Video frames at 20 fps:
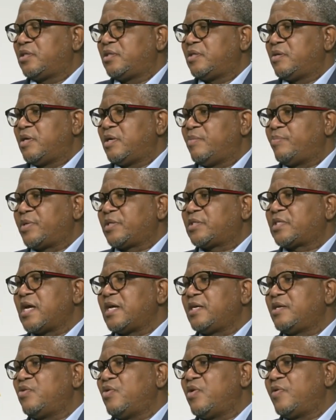
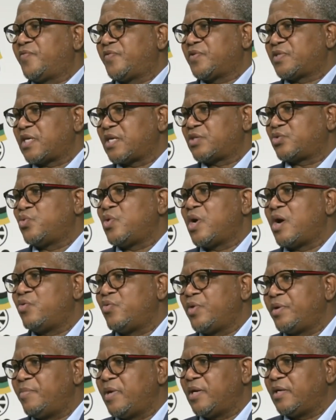presiding officers who are
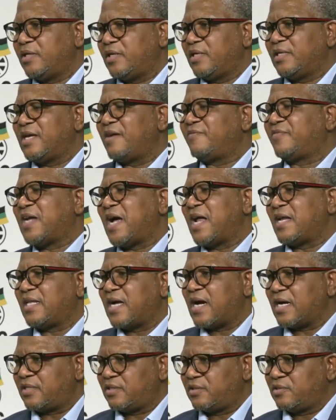women. They've done
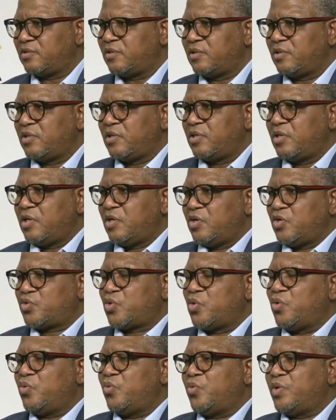that.
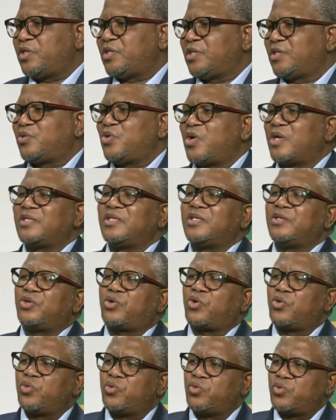So we did not
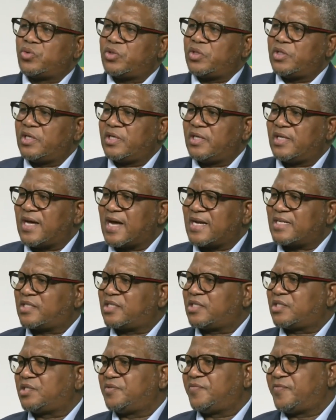include in that
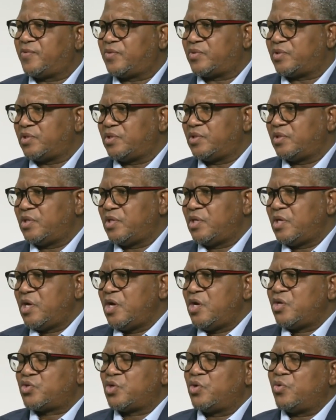60-40.
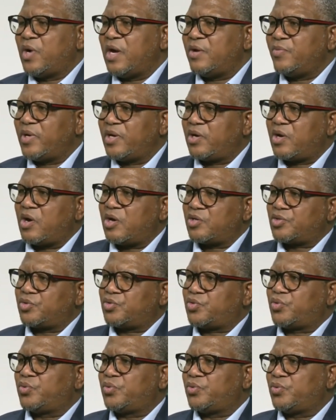So when we got
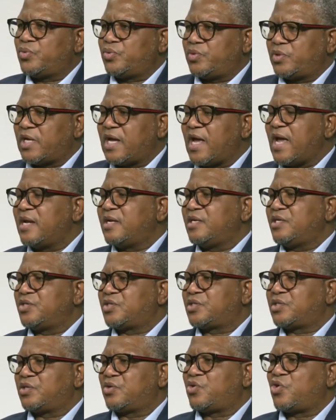to the
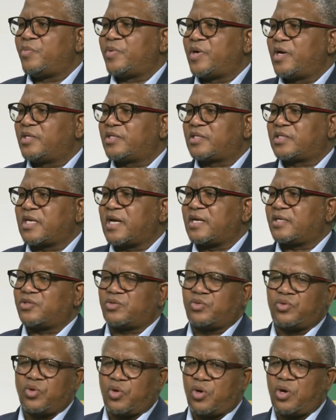NEC, comrades said,
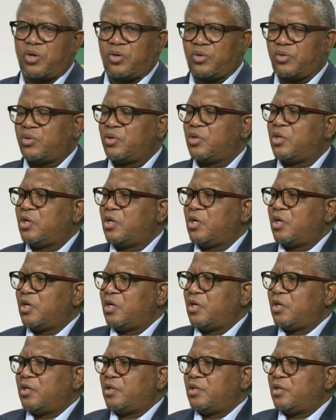no,
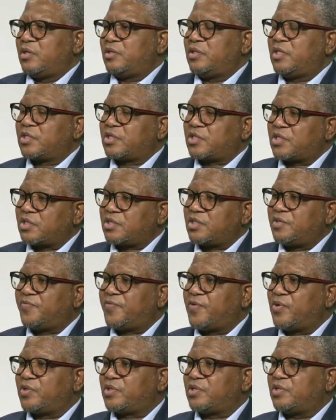this
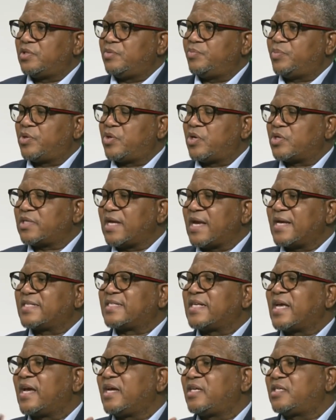60-40, because
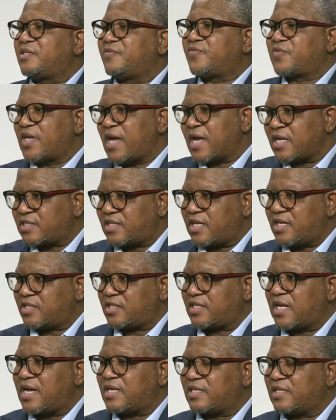executives as they
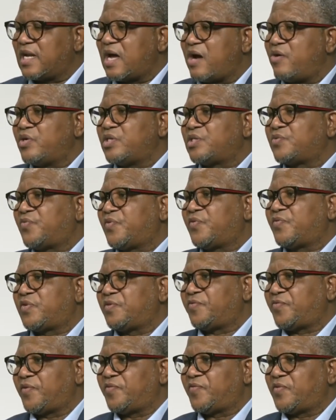stand now is
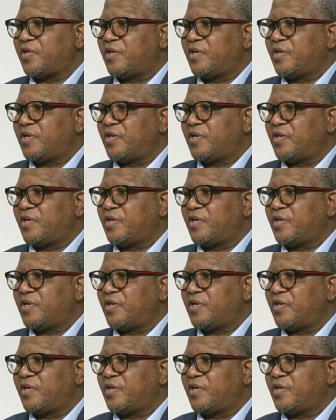50-50,